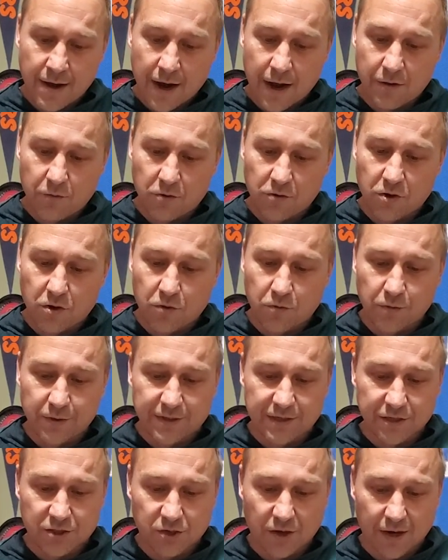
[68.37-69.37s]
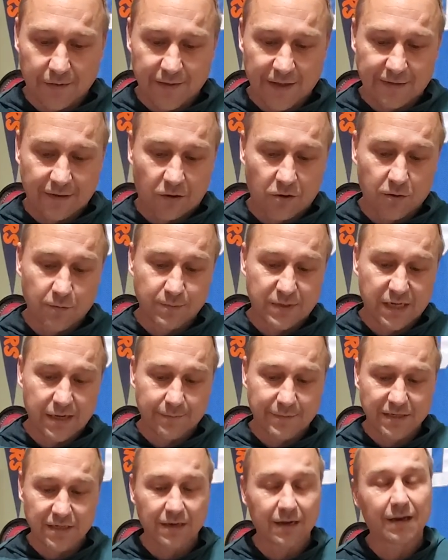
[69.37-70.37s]
I will go with the trend that the home
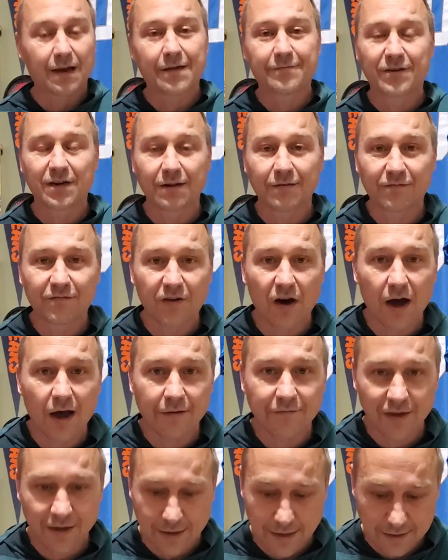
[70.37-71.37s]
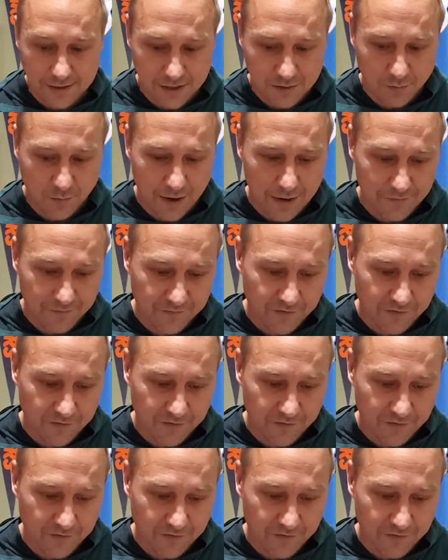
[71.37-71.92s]
team is 11 and 5 against spread